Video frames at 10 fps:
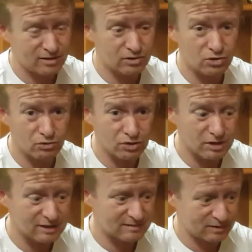Sure it
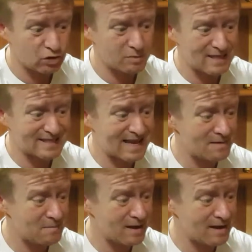is. It costs about
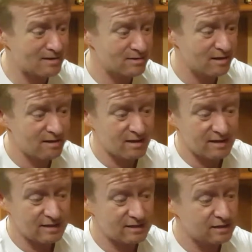£10.
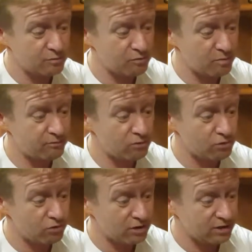This is a proper
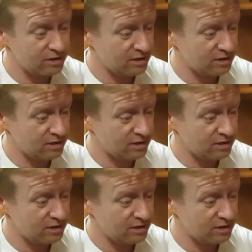void.